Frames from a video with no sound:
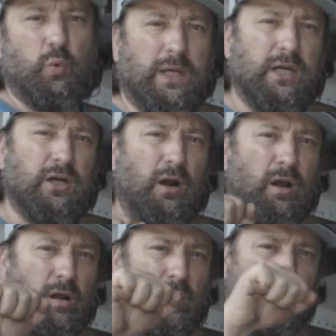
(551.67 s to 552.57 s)
quicker
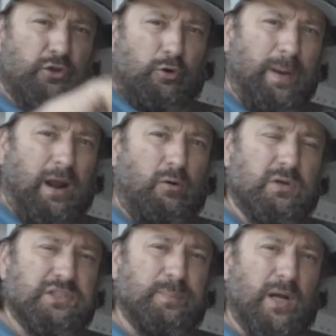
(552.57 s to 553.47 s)
on your power
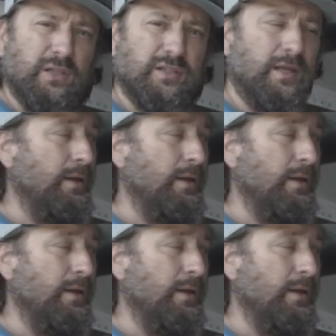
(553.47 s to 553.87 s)
response